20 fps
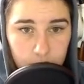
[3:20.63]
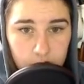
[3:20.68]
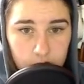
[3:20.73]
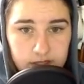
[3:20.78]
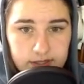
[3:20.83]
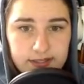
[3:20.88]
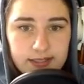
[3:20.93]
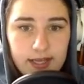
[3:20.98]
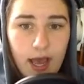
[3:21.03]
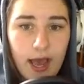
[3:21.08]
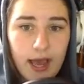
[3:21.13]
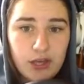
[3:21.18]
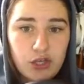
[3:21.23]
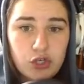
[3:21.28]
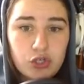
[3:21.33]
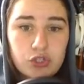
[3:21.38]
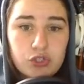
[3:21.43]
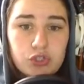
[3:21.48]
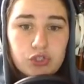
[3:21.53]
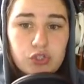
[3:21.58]
Ty,
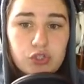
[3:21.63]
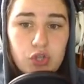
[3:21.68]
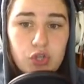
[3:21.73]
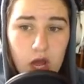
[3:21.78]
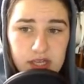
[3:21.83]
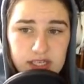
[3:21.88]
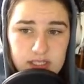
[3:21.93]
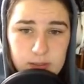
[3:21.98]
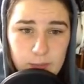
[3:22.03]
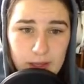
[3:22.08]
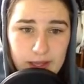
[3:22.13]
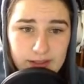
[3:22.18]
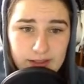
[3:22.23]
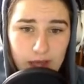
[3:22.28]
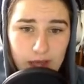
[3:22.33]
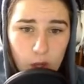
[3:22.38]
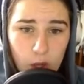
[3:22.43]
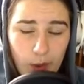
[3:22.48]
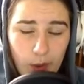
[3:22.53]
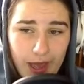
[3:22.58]
you do not speak
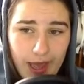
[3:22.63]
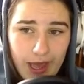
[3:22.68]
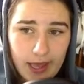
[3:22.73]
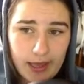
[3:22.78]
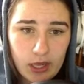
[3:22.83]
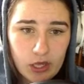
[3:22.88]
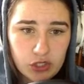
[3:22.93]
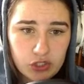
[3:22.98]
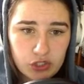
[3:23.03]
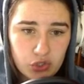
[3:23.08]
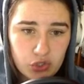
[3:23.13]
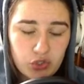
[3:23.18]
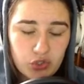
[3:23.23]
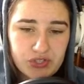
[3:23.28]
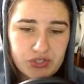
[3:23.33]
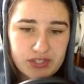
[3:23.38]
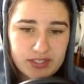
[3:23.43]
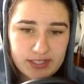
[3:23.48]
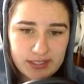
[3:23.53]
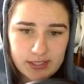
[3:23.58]
that way to your
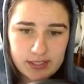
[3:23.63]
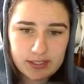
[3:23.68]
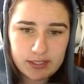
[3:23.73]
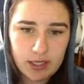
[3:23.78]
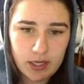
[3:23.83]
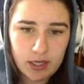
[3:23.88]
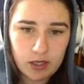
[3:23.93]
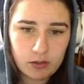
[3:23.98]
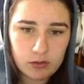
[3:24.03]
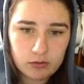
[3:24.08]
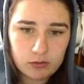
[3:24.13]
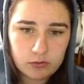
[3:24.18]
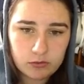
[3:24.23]
sister.